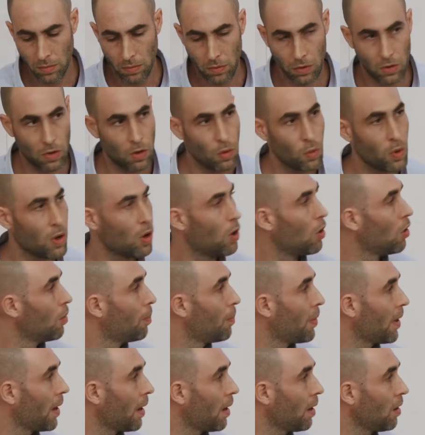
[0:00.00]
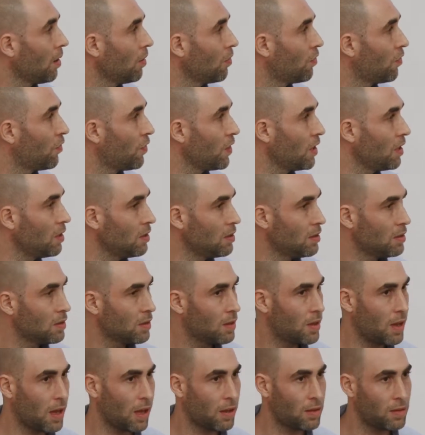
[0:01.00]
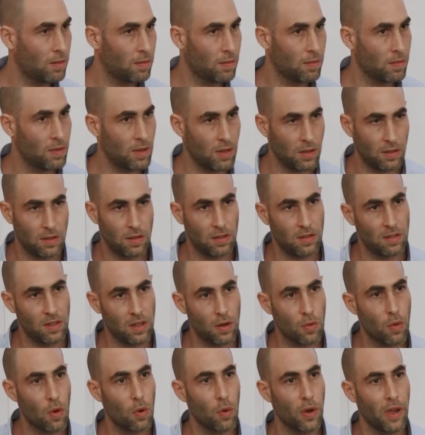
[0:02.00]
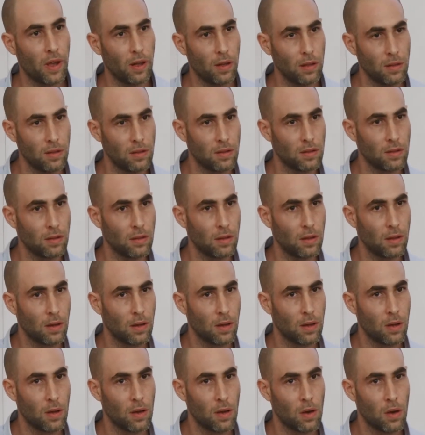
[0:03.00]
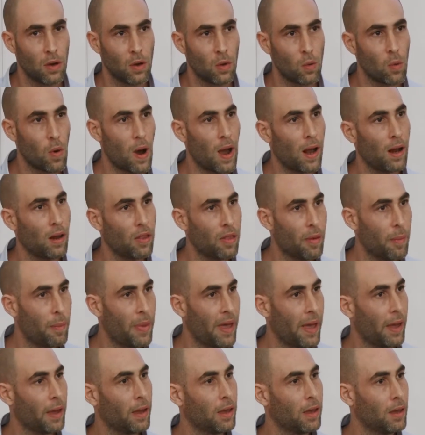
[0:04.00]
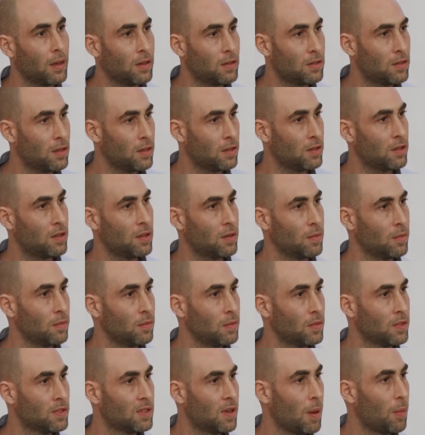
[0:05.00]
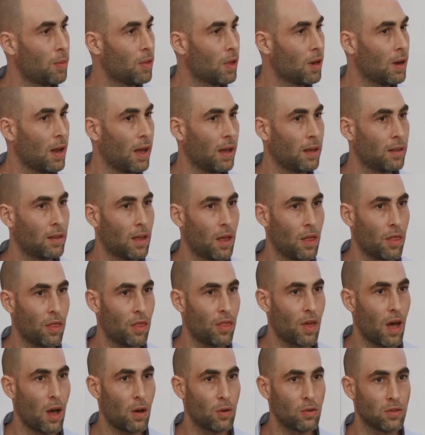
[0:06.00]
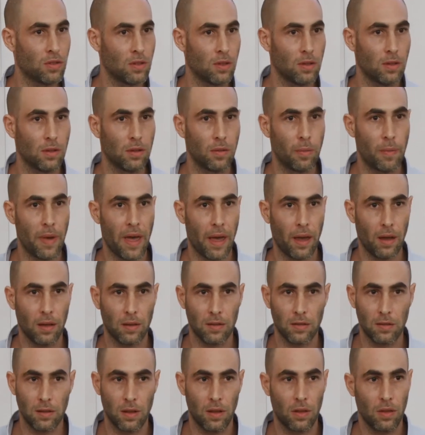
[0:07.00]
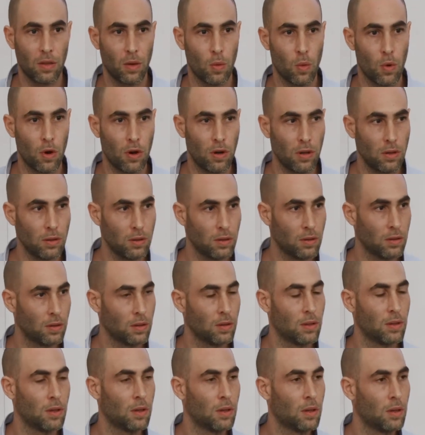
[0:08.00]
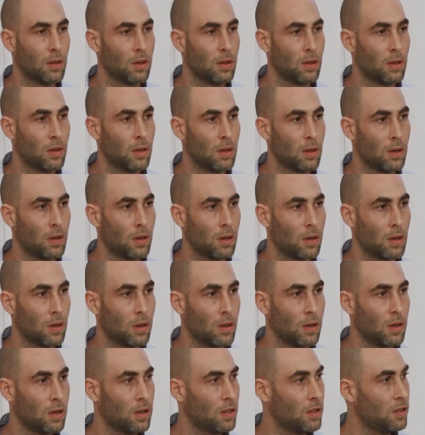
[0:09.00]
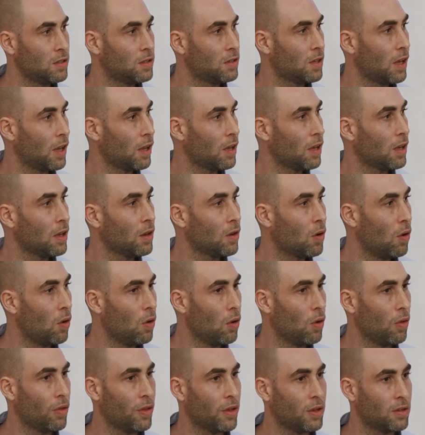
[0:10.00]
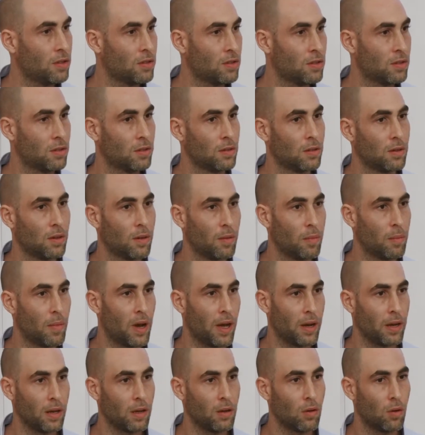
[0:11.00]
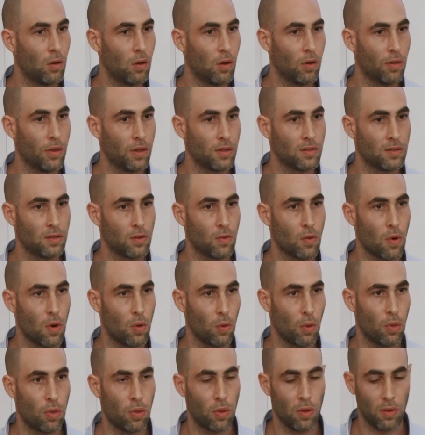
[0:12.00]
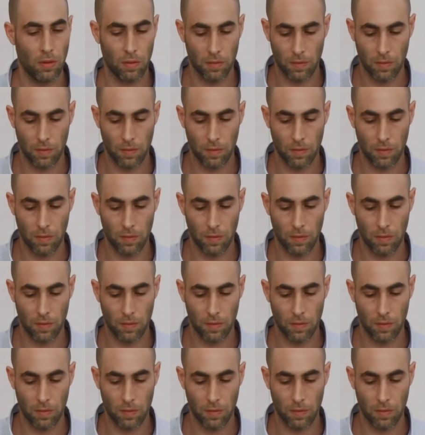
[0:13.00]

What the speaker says: You know, we all pay fees, get these zero yields, while the banking system, something like 10,000 banks in the world, is taking all this money, all this growth.